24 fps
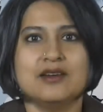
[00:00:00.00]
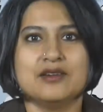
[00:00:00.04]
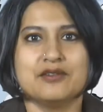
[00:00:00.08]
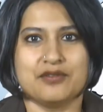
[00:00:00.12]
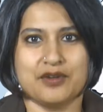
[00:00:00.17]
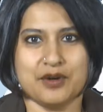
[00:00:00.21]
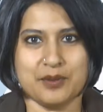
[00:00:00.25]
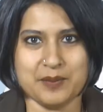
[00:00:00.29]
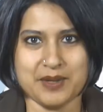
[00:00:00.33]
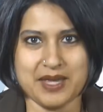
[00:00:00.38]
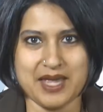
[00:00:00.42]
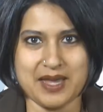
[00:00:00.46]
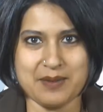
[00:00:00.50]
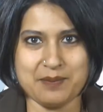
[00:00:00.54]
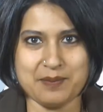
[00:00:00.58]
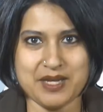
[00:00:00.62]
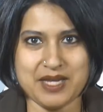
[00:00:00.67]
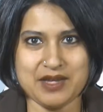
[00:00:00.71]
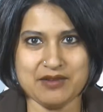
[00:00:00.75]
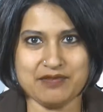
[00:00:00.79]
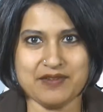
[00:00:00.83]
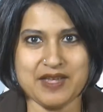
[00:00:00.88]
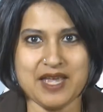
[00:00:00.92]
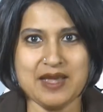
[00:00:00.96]
From
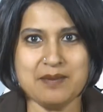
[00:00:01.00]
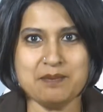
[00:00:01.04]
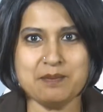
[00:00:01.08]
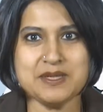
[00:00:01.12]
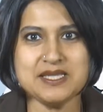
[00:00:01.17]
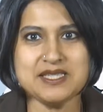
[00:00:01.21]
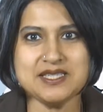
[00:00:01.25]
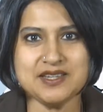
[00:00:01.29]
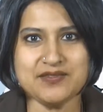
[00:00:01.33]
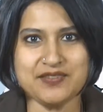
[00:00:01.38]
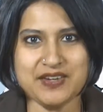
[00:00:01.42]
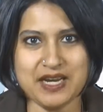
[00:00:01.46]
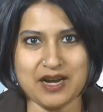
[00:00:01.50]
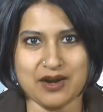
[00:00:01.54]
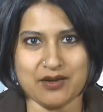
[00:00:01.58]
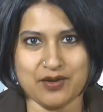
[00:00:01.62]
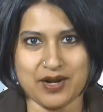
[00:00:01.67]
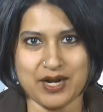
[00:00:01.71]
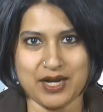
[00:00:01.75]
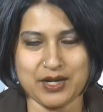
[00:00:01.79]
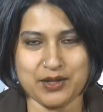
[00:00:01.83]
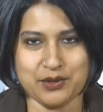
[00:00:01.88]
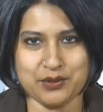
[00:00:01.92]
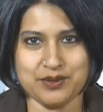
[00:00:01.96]
KPFK Pacifica
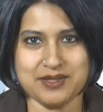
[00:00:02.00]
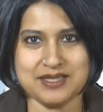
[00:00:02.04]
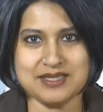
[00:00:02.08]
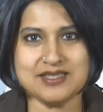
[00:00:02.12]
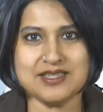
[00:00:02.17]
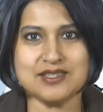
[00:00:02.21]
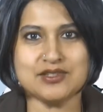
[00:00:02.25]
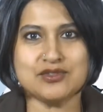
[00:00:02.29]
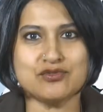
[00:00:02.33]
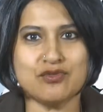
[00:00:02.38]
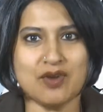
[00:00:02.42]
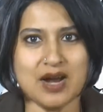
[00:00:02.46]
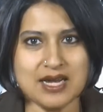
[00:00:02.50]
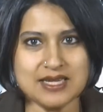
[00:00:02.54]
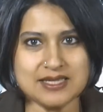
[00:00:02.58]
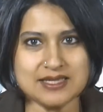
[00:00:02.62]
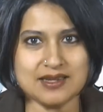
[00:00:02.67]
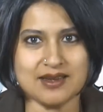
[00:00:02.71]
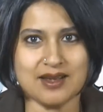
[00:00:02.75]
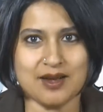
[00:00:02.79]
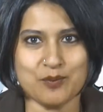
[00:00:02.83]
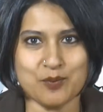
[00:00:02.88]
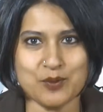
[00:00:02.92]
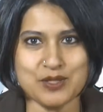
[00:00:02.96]
Radio, this is
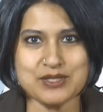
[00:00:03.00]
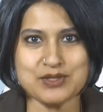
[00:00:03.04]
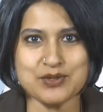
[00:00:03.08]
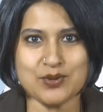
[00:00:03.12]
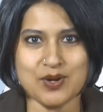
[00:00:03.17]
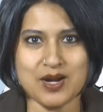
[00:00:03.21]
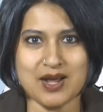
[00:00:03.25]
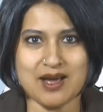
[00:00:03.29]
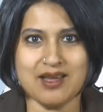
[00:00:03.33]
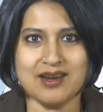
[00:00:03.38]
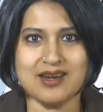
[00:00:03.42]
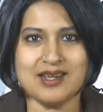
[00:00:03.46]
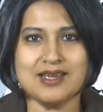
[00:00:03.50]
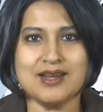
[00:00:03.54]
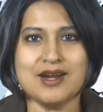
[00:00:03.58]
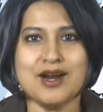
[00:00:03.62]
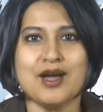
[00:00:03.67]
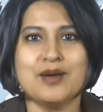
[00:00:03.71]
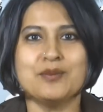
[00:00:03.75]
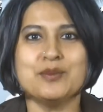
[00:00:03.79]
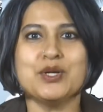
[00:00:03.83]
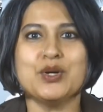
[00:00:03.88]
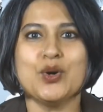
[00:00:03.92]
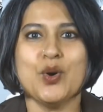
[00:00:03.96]
Rising Up with Sonali, and
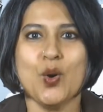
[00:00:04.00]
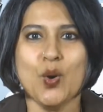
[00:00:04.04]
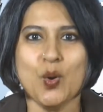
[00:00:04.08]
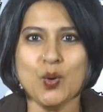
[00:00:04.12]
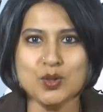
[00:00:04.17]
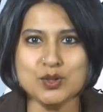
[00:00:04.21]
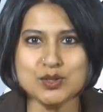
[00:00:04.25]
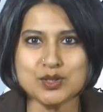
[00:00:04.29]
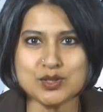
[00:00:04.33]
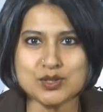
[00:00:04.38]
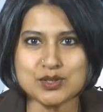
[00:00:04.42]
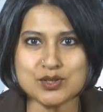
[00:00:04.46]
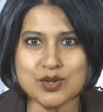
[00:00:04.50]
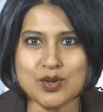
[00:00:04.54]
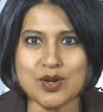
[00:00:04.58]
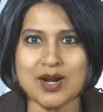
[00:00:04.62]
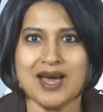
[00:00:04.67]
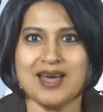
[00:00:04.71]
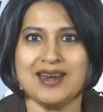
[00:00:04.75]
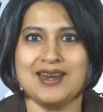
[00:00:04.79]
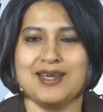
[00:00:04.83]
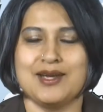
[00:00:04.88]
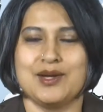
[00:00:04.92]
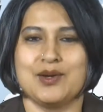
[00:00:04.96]
I'm your host,
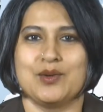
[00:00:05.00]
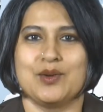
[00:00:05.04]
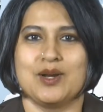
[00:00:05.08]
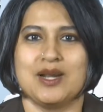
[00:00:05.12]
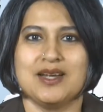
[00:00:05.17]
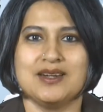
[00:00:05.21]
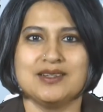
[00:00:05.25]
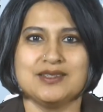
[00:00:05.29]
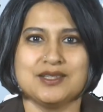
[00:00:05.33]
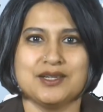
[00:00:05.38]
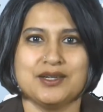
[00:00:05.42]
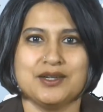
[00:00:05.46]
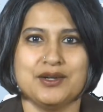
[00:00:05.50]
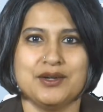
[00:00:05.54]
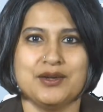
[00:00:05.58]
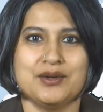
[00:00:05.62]
Sonali Kolhatkar.